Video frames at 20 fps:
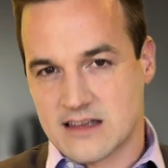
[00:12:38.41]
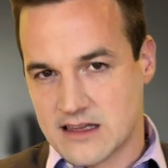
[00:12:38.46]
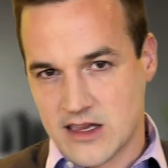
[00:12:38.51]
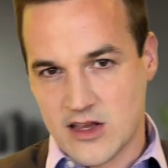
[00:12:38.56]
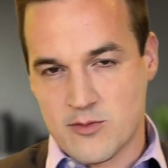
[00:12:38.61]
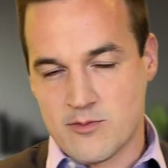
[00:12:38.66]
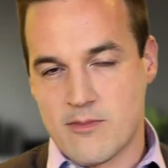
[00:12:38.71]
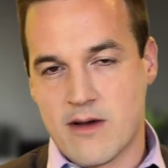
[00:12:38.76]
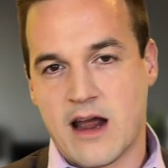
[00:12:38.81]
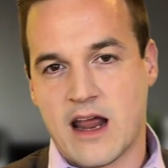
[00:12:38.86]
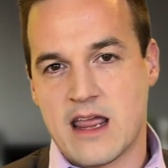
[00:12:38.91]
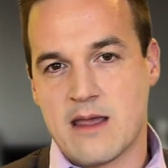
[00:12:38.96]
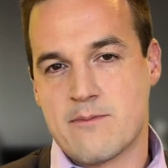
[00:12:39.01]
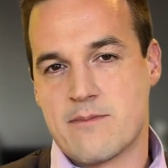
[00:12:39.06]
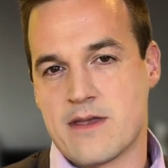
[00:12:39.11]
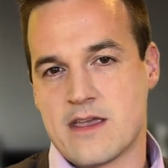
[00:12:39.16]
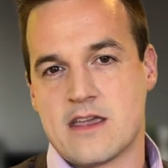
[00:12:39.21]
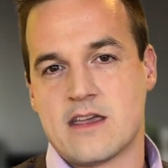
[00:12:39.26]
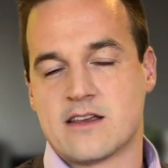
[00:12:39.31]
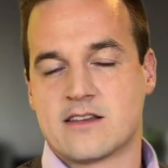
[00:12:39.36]
There might
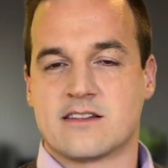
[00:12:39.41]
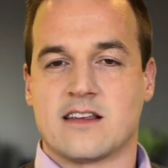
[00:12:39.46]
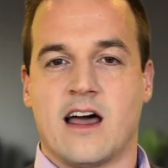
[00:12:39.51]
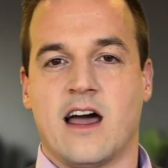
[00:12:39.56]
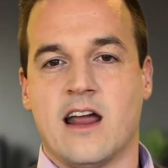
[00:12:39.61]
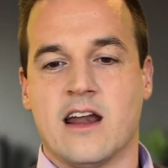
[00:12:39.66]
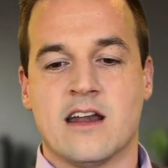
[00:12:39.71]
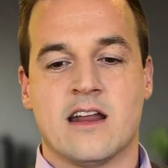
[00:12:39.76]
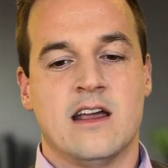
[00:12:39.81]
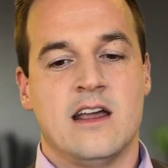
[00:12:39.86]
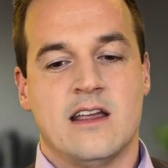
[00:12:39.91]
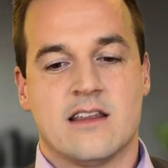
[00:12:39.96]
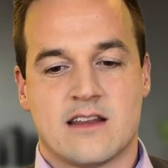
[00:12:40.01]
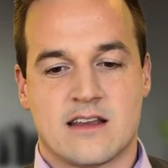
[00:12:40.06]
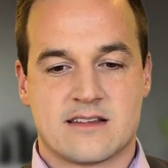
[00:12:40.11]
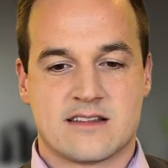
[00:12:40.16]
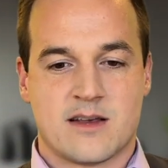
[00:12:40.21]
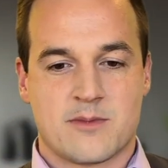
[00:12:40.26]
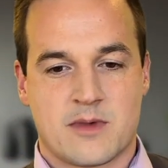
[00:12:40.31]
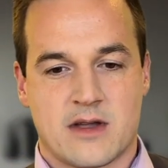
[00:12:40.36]
be a sign
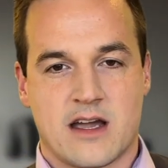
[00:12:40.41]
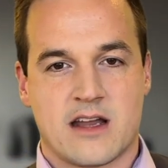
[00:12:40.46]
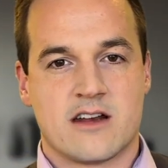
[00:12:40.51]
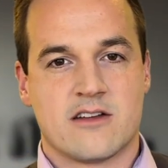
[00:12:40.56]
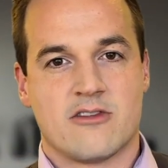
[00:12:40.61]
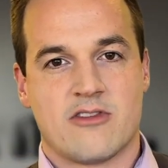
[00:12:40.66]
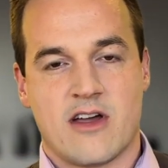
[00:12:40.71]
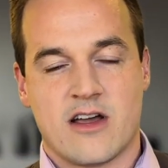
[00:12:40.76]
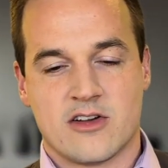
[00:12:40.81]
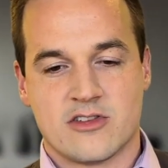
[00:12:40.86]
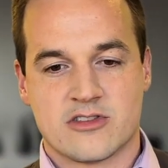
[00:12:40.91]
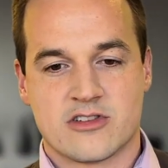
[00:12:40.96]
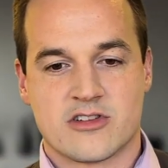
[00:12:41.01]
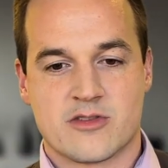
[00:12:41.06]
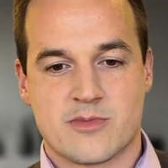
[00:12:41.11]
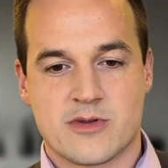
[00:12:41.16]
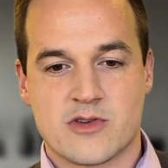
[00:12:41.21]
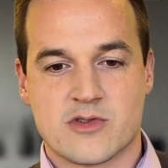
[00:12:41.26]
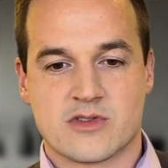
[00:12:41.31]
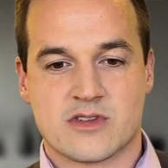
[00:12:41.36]
that some kind of elder
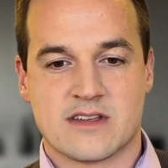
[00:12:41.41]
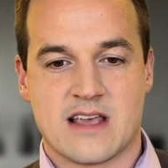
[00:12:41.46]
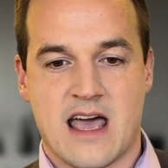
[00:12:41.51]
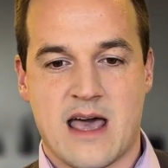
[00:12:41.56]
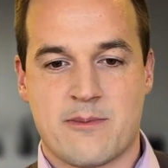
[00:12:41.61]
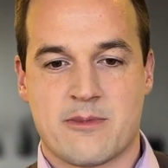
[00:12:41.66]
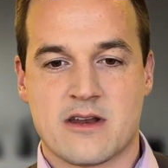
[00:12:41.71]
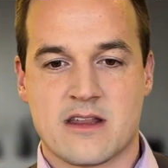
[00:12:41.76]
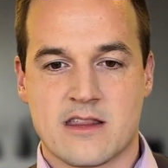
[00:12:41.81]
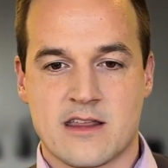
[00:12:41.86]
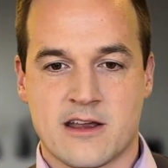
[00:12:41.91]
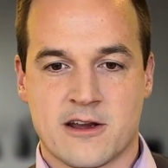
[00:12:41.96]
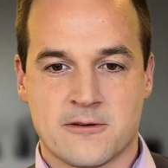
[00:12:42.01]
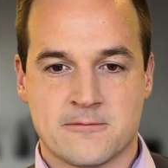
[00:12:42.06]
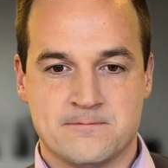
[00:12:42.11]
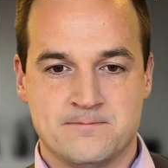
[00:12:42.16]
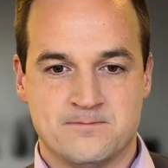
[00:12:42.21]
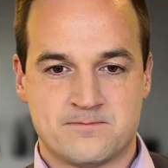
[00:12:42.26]
abuse is happening there.